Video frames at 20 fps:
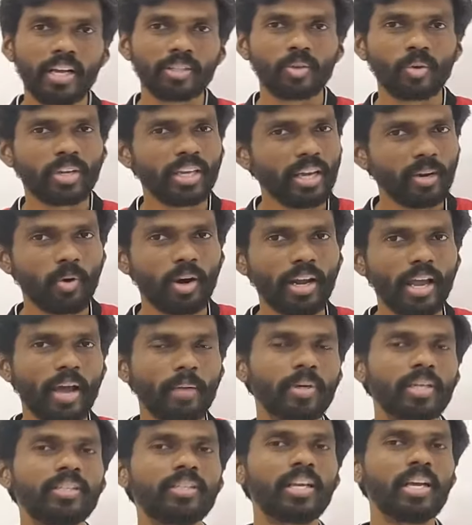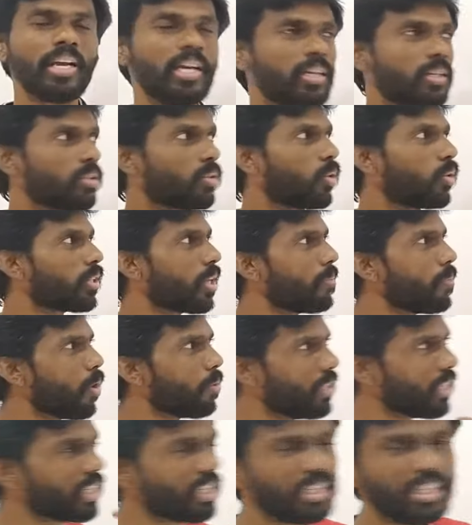So here what happens, so some
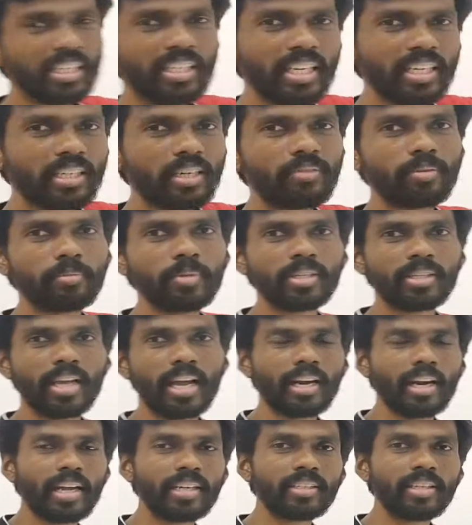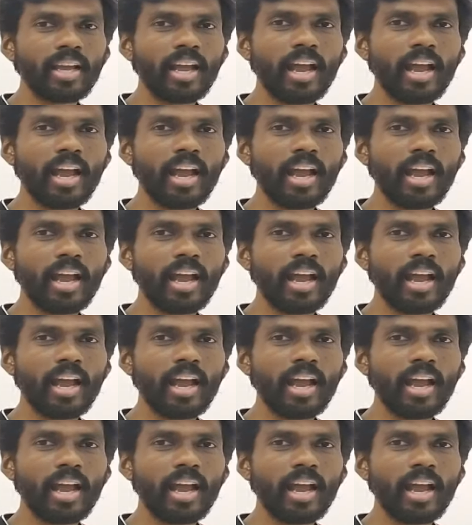object is ejected from the satellite,